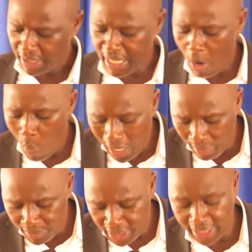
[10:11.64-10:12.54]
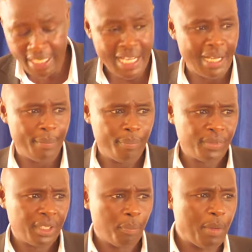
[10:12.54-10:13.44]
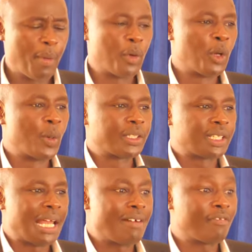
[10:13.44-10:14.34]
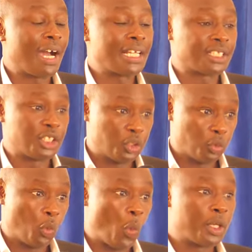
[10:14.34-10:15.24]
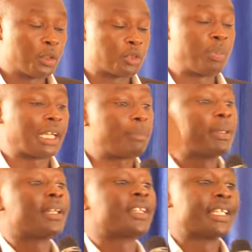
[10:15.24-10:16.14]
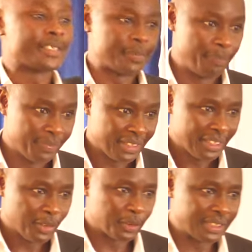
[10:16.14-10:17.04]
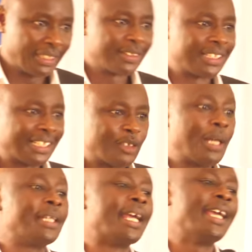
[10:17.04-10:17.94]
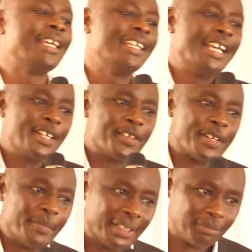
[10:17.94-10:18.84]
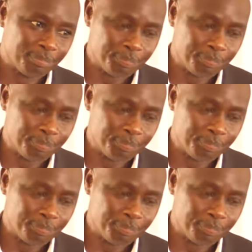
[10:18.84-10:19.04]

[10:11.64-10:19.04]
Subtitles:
Na wakamchekelea. People will always laugh at you when you speak big things. Because they think you are daydreaming.